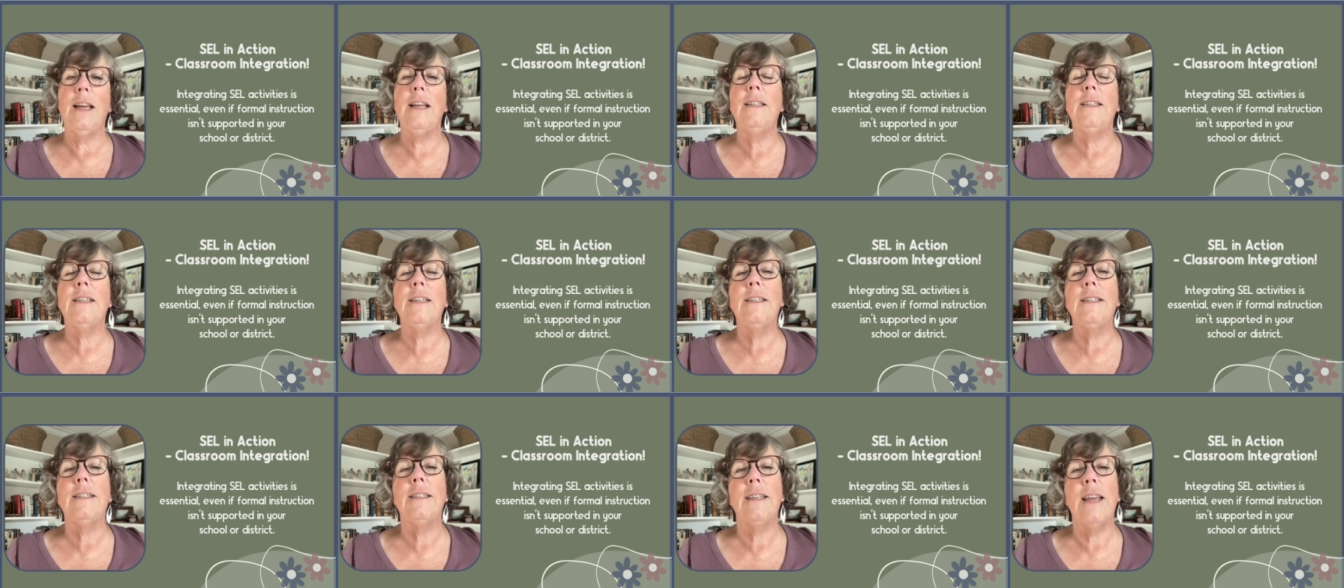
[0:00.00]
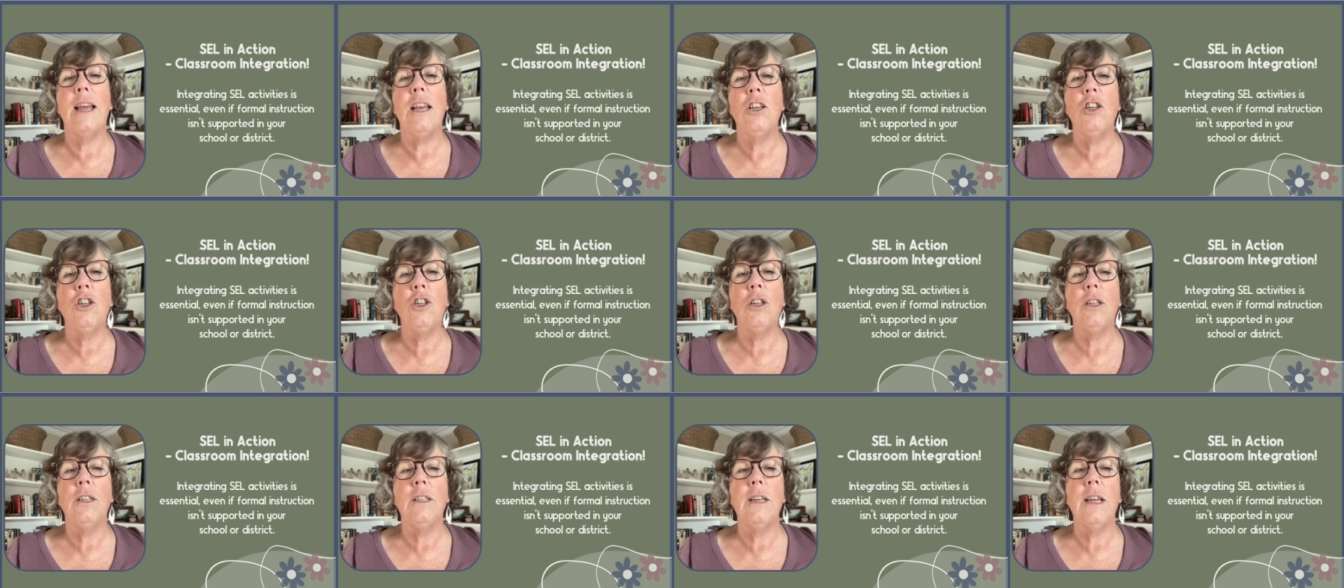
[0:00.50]
It's
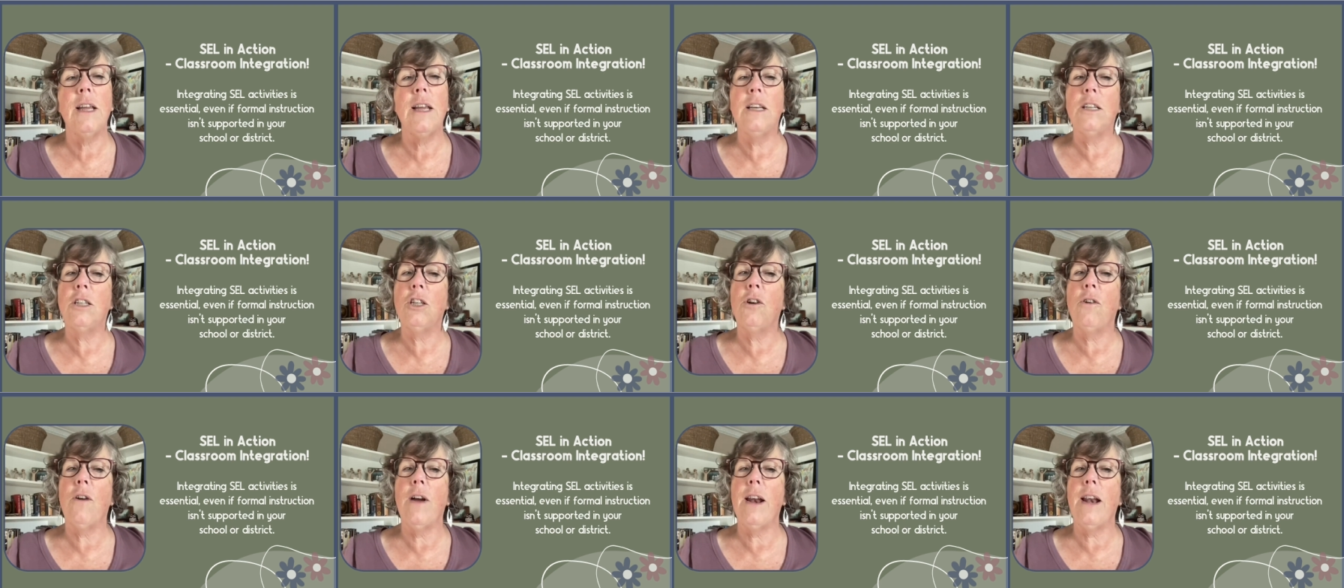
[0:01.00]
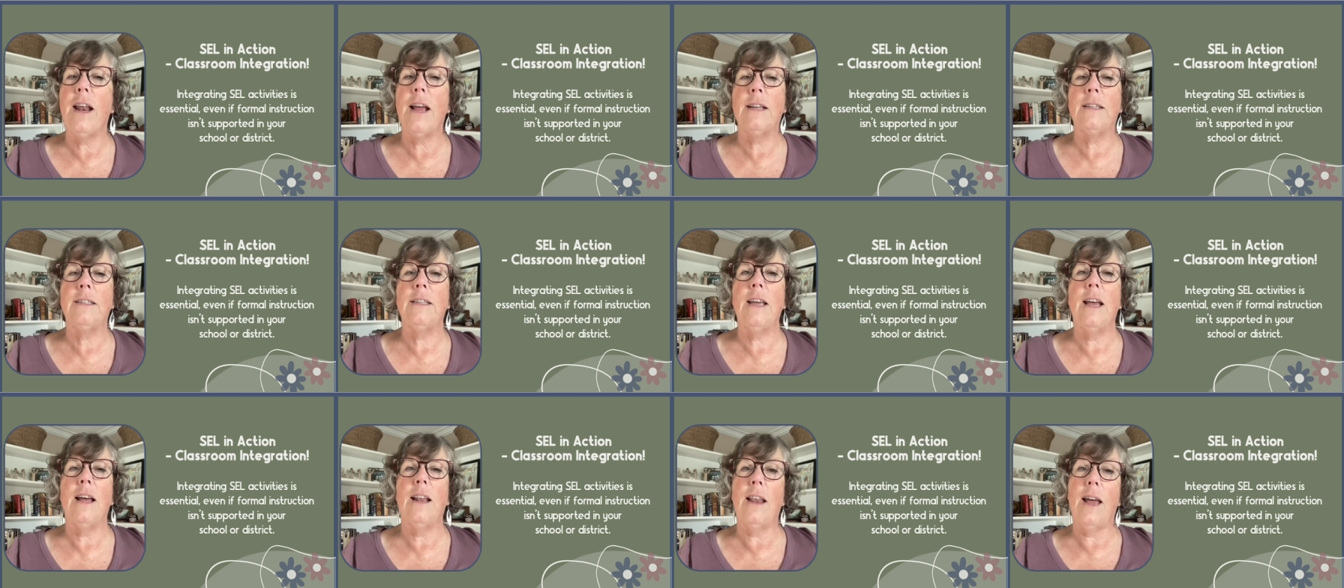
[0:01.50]
essential to integrate
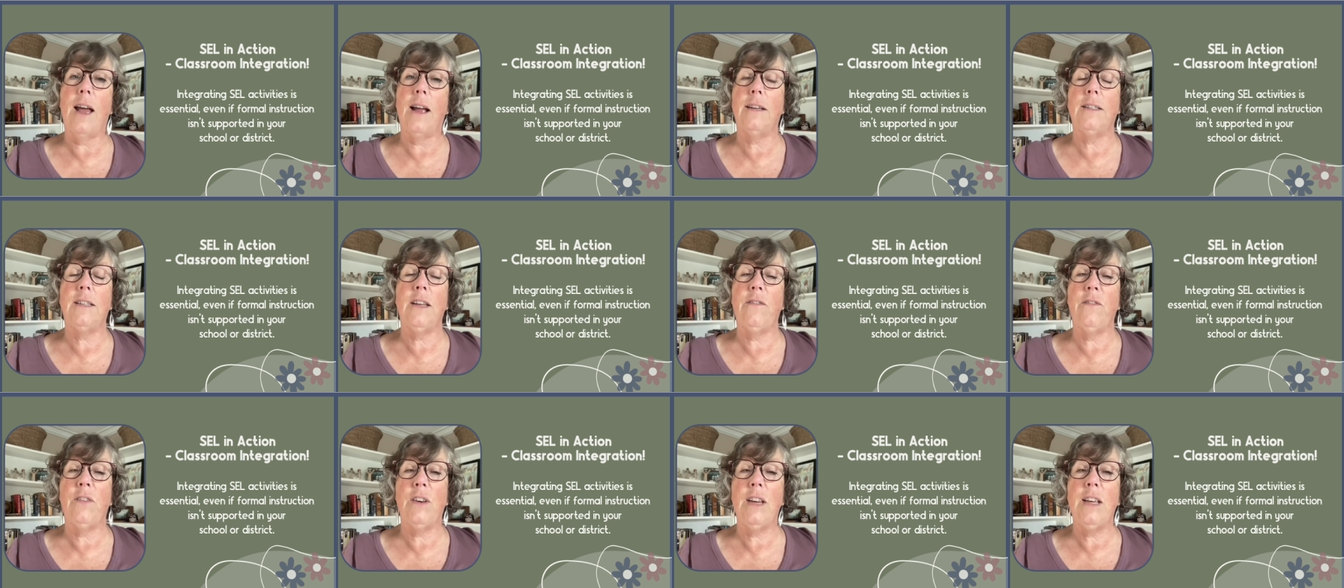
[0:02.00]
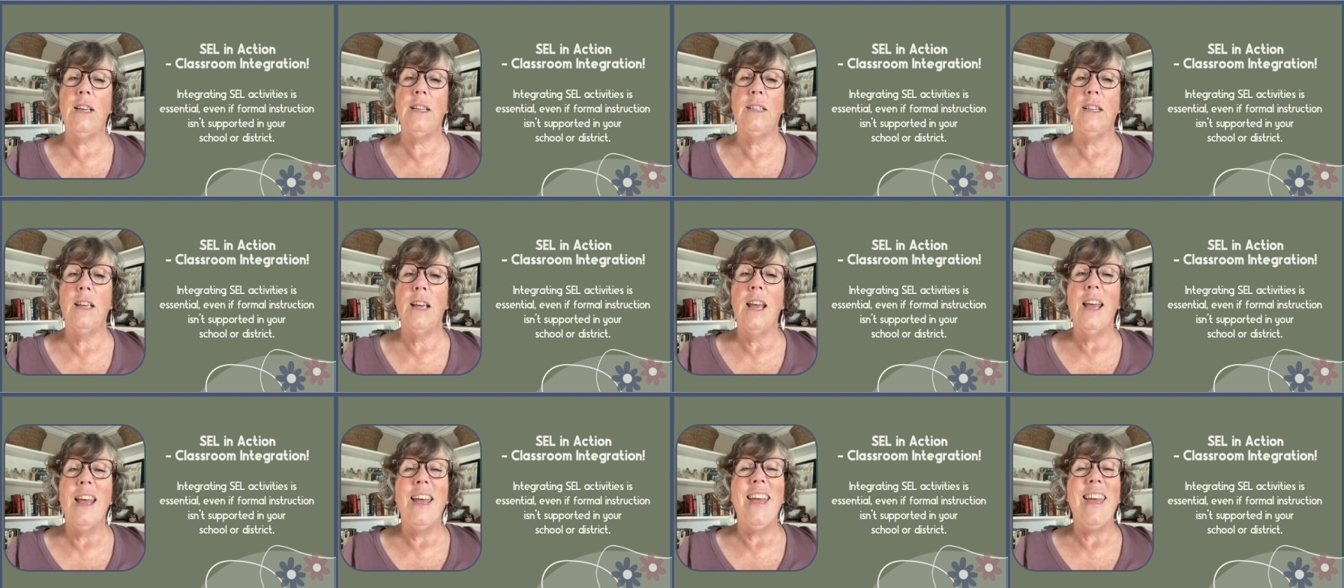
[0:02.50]
SEL activities
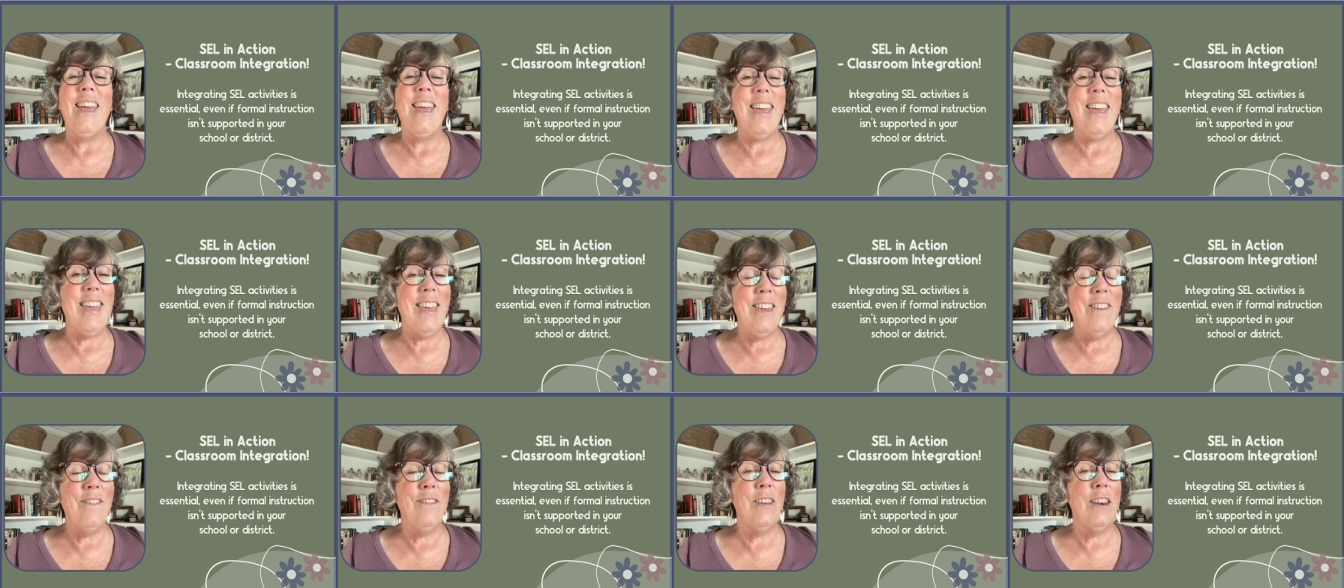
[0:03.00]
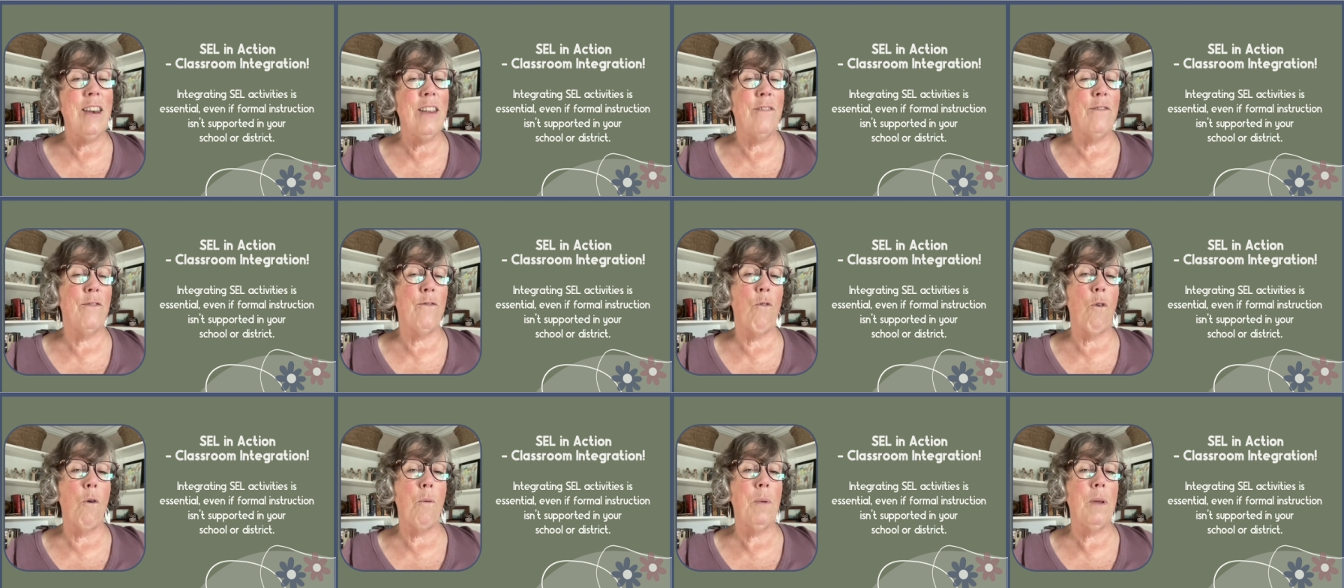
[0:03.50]
even if
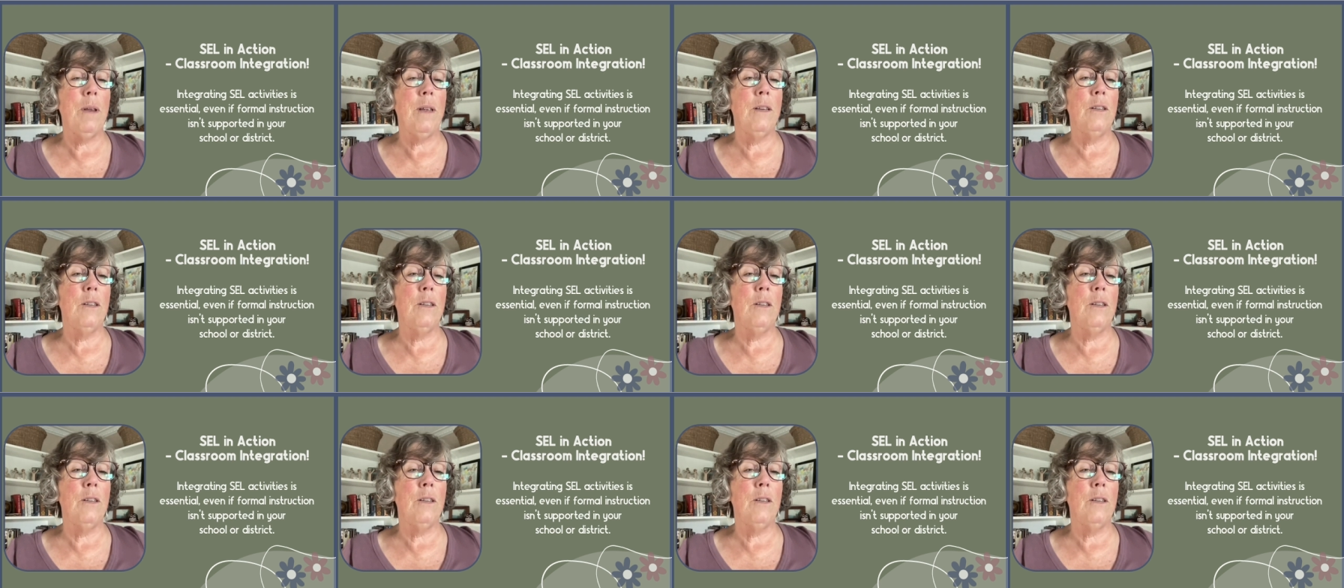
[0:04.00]
formal